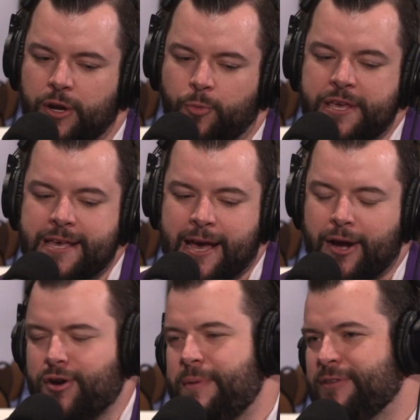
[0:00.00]
we
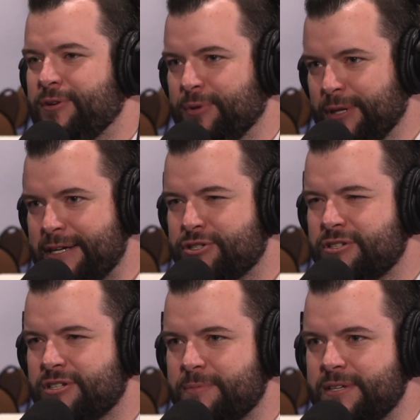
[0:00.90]
care about the
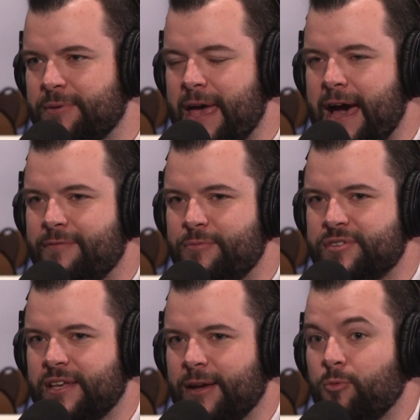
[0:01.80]
relationships that we have, and we
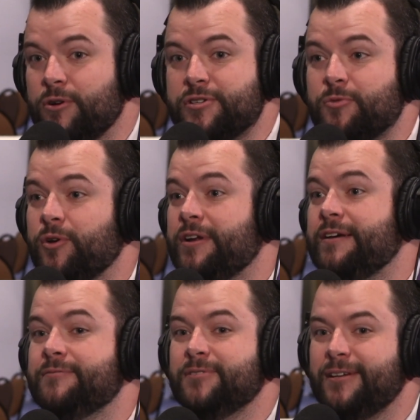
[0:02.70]
say, like, we're going
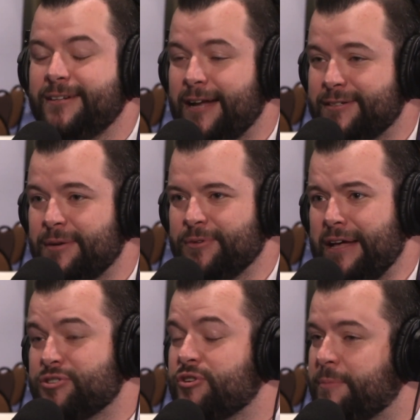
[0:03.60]
to not double
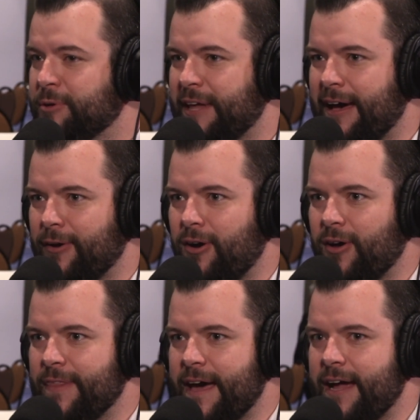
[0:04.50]
down, triple down
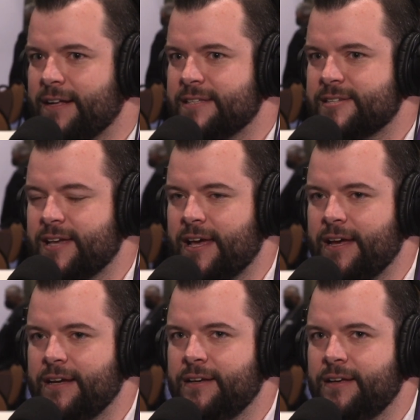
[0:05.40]
on that and
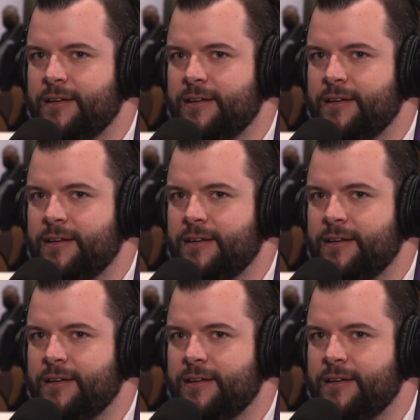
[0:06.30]
say,